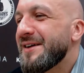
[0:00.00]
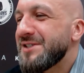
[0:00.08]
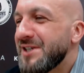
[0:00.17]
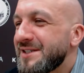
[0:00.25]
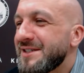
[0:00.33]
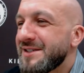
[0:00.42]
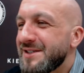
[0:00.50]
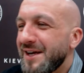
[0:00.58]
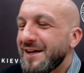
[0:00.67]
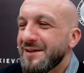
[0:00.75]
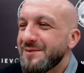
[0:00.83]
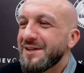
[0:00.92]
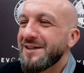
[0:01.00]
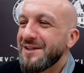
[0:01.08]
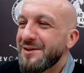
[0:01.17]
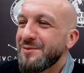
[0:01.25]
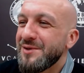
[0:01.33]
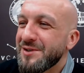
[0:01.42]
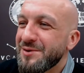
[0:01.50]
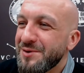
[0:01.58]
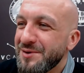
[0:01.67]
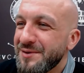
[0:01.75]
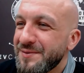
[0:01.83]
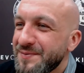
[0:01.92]
Jason Statham, yeah, that would be
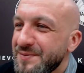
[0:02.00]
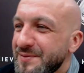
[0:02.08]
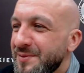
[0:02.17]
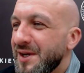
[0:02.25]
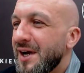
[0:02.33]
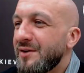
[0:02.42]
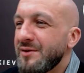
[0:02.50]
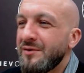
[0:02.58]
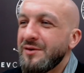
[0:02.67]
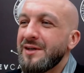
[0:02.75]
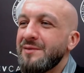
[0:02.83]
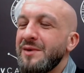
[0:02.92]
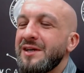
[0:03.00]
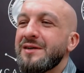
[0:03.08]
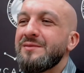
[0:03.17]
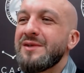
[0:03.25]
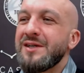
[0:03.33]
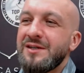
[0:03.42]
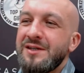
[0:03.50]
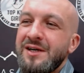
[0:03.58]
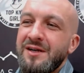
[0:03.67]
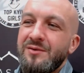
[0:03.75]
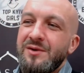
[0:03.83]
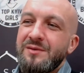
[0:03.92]
cool. But how are we gonna make him like
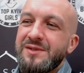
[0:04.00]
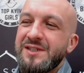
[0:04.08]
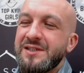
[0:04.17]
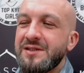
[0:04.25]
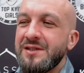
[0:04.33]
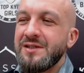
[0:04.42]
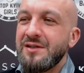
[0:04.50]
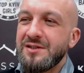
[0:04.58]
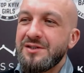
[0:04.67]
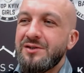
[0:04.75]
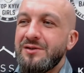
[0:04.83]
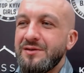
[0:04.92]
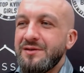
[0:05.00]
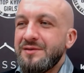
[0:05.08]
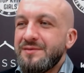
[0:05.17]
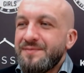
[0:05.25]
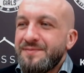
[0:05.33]
young when I'm 16 years old?